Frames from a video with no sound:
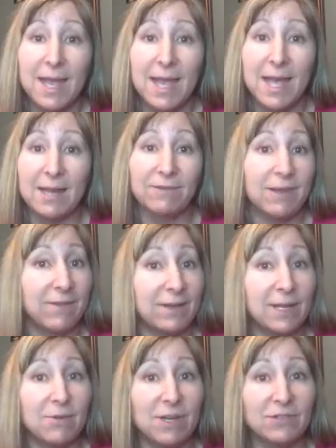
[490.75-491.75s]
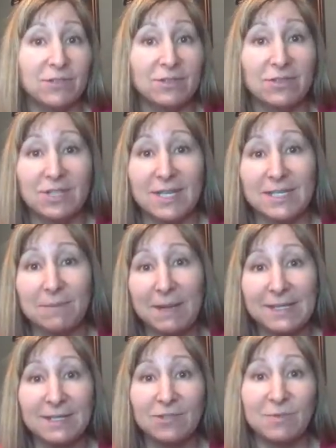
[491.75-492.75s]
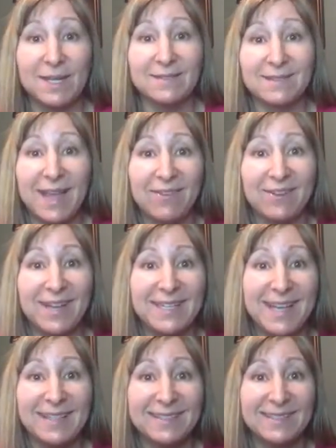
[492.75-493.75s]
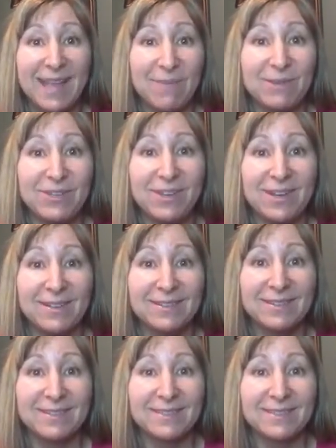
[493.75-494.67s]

And if you have any questions, just message me. Have a great day. Happy New Year.